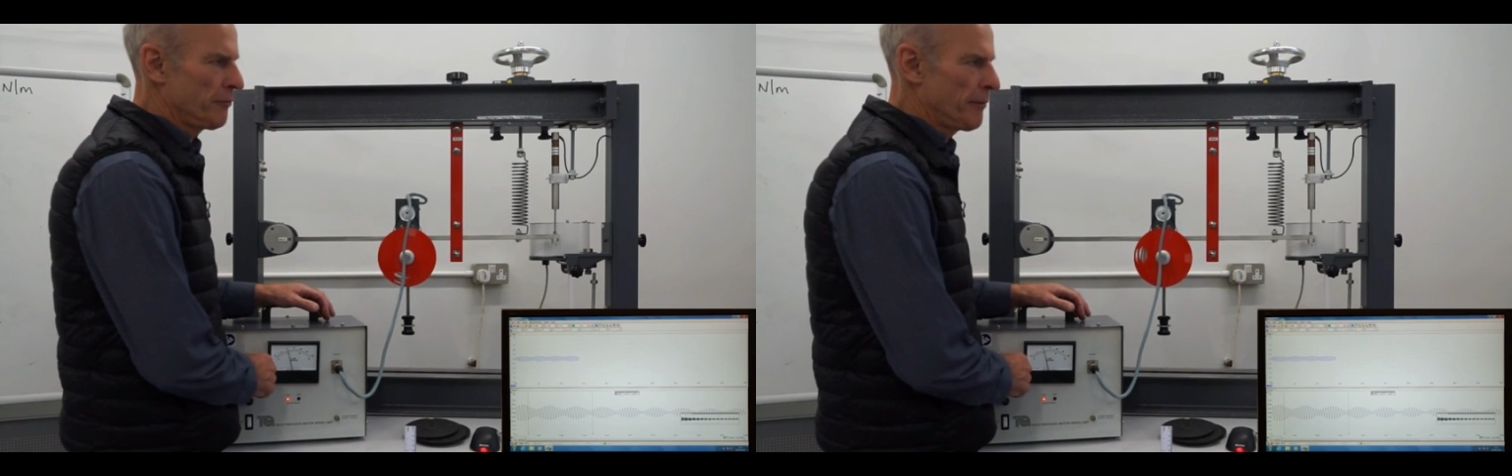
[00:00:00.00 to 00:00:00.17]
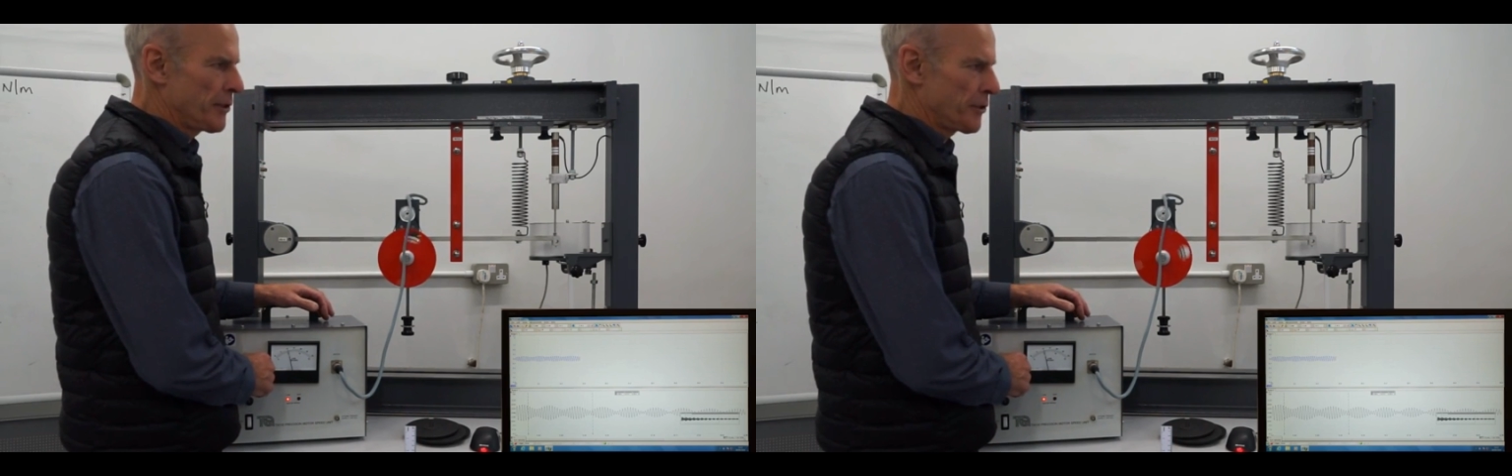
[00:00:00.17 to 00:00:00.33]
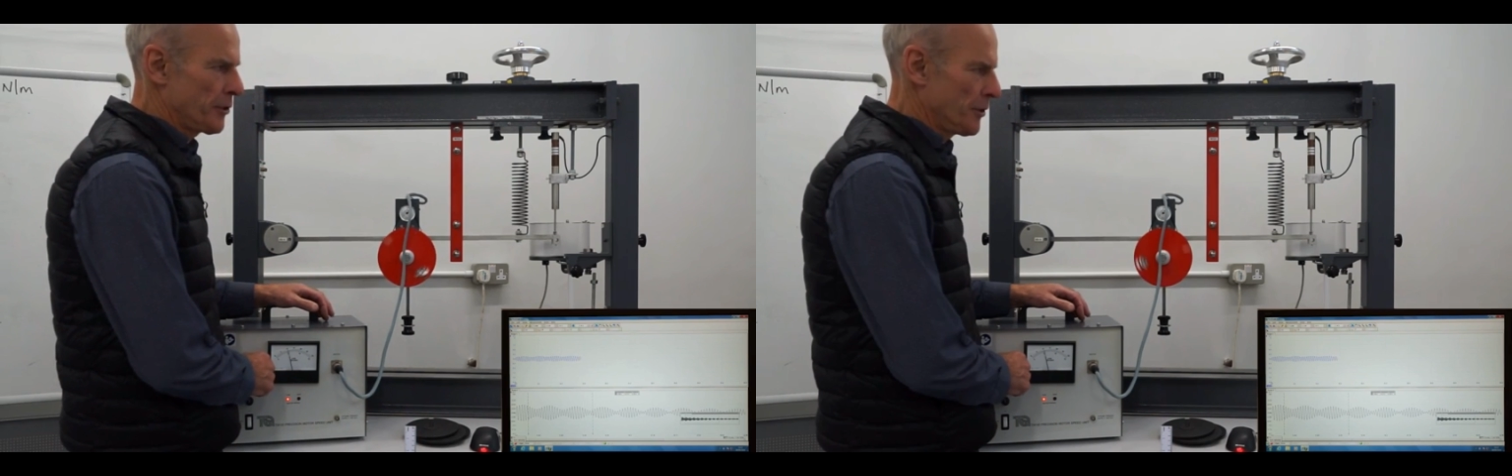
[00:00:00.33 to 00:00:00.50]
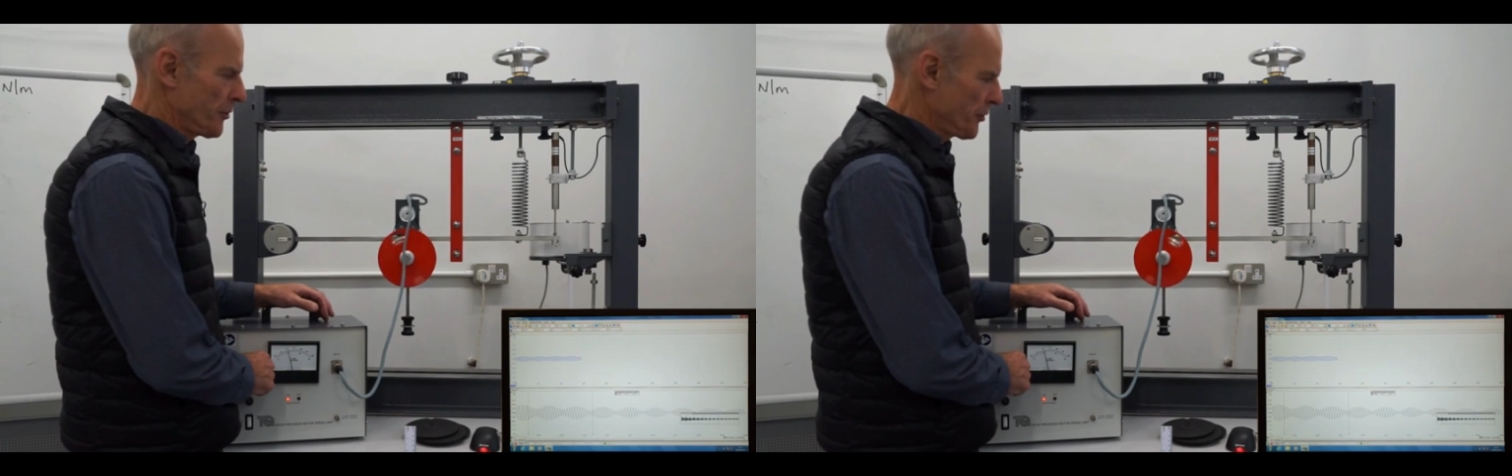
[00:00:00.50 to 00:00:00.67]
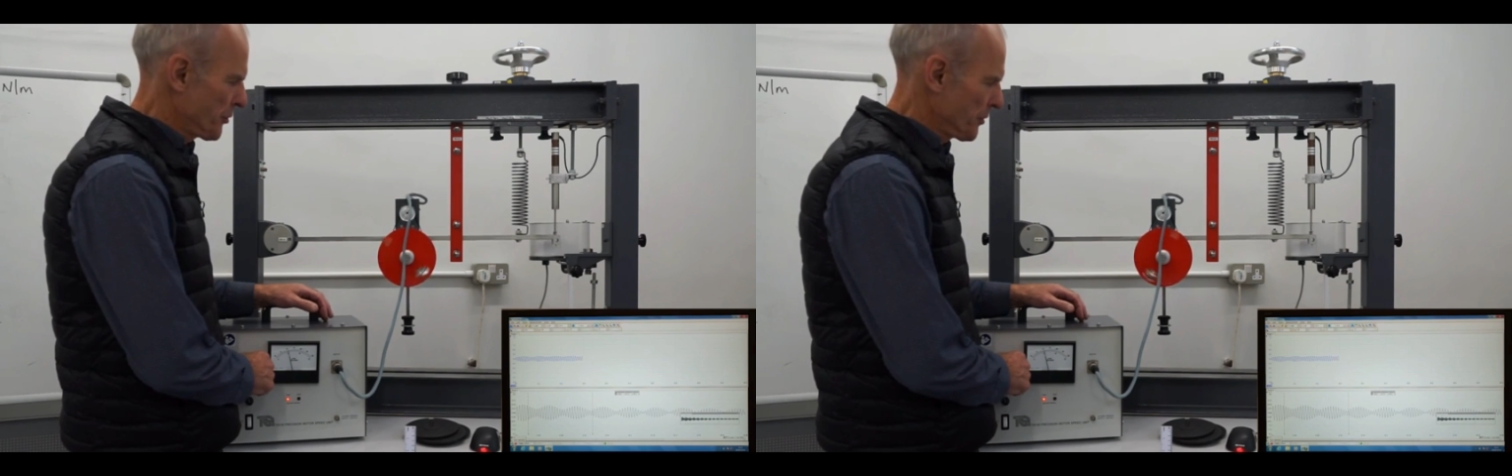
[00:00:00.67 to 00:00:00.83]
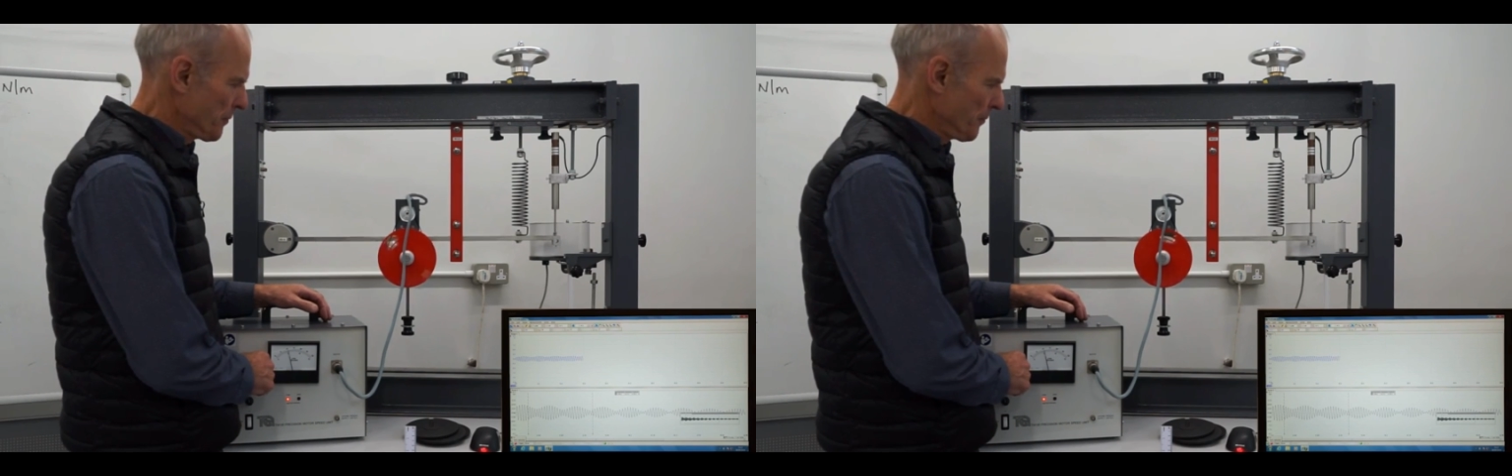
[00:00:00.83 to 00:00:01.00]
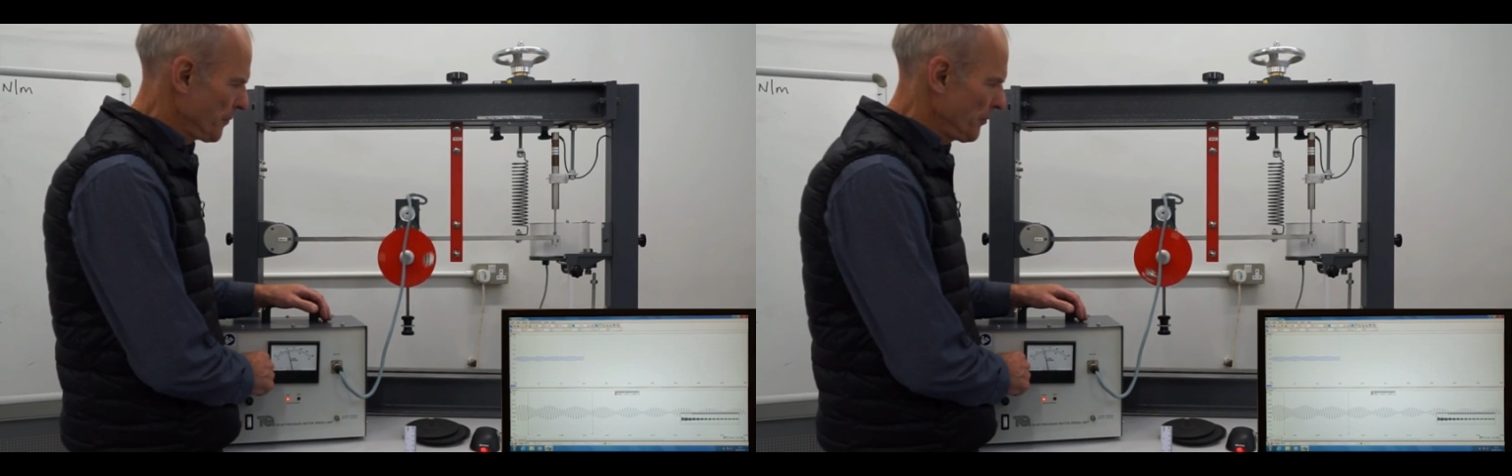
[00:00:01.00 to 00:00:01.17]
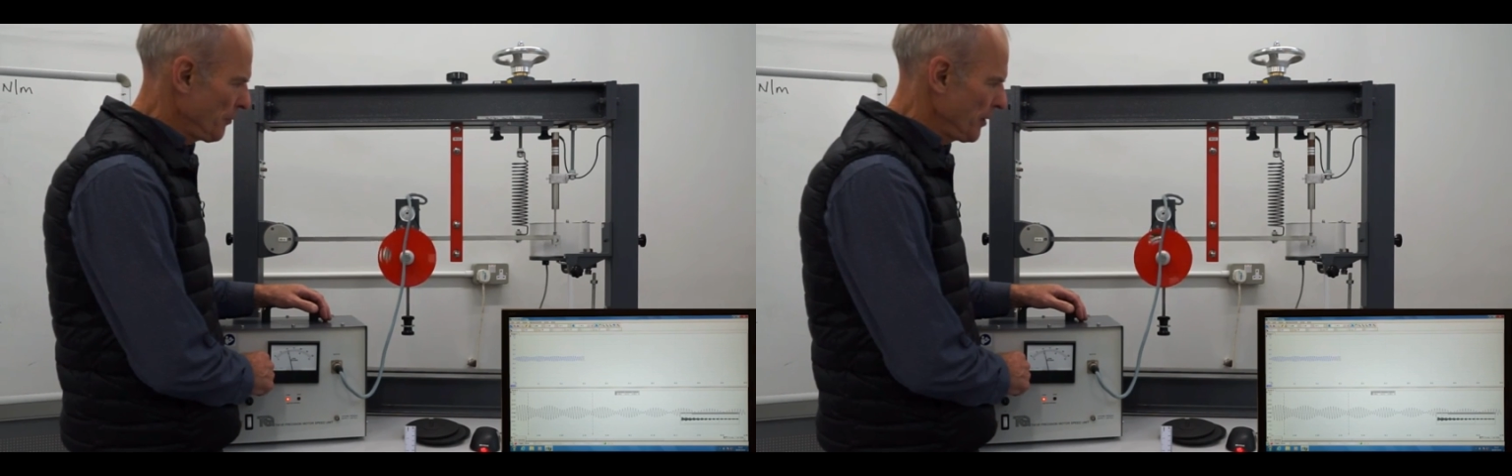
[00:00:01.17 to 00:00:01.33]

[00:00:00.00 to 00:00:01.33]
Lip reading: to resonance. If